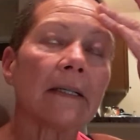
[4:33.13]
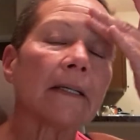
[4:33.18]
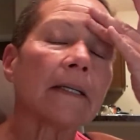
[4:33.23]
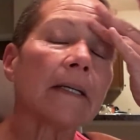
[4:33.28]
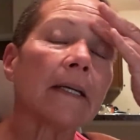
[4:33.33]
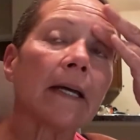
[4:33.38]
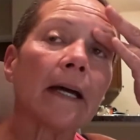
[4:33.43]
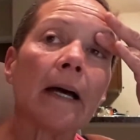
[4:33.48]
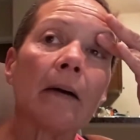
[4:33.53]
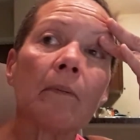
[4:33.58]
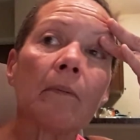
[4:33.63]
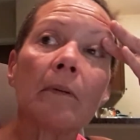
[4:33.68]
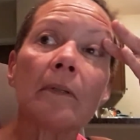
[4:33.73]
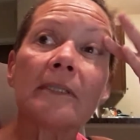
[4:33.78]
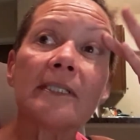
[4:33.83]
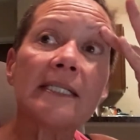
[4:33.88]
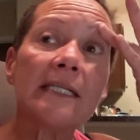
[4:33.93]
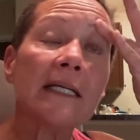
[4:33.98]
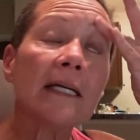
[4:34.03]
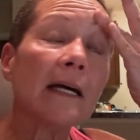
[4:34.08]
Yeah, we'll
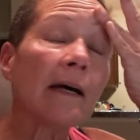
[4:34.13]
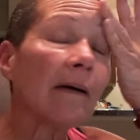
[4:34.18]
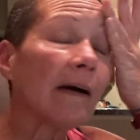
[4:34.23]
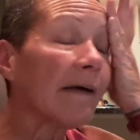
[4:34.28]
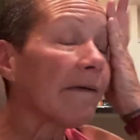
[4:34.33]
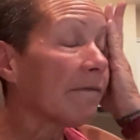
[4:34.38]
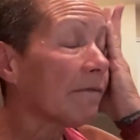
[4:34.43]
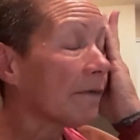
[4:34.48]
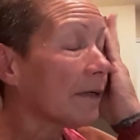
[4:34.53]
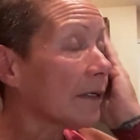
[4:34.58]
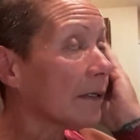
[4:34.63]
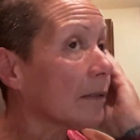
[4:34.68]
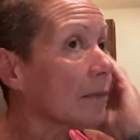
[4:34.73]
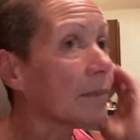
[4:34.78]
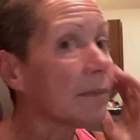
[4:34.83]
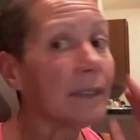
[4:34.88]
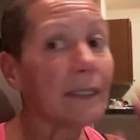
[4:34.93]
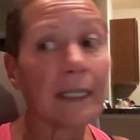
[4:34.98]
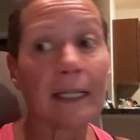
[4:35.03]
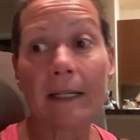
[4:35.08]
see how I
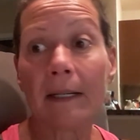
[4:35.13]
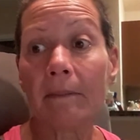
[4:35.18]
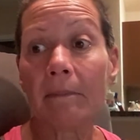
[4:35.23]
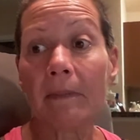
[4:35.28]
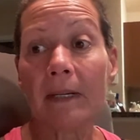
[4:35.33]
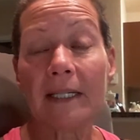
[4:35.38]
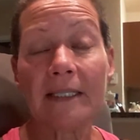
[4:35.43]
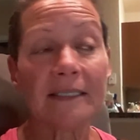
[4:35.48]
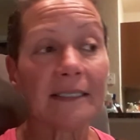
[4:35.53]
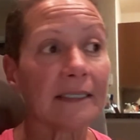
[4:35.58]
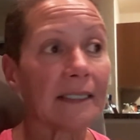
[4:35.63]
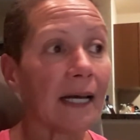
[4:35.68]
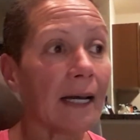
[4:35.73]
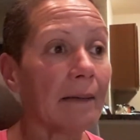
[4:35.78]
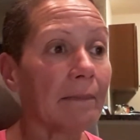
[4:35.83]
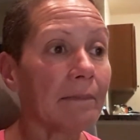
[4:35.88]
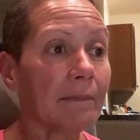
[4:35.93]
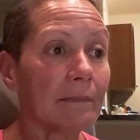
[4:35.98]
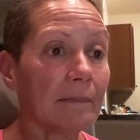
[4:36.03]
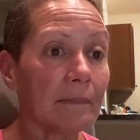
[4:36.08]
feel, and I may
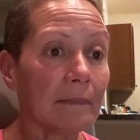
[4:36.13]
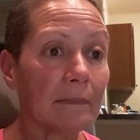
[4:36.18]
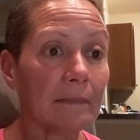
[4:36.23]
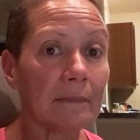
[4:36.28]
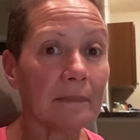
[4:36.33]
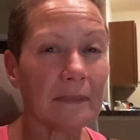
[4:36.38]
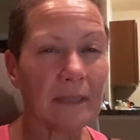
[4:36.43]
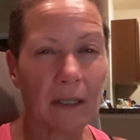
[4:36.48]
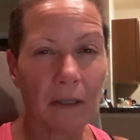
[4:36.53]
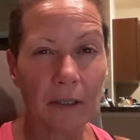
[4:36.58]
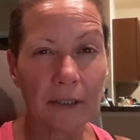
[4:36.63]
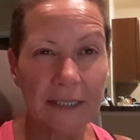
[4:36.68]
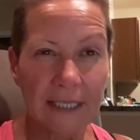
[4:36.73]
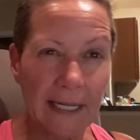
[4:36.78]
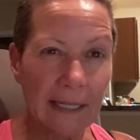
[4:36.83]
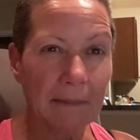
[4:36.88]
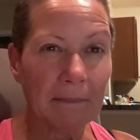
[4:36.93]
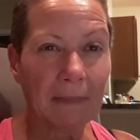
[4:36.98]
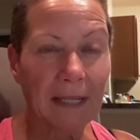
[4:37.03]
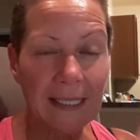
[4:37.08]
stop or
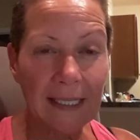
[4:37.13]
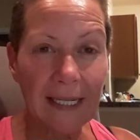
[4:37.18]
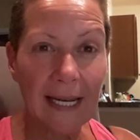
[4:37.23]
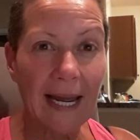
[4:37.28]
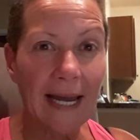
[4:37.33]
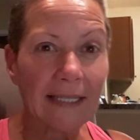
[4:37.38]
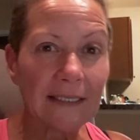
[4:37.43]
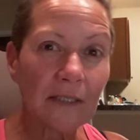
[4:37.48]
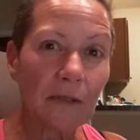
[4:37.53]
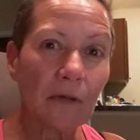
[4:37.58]
take my last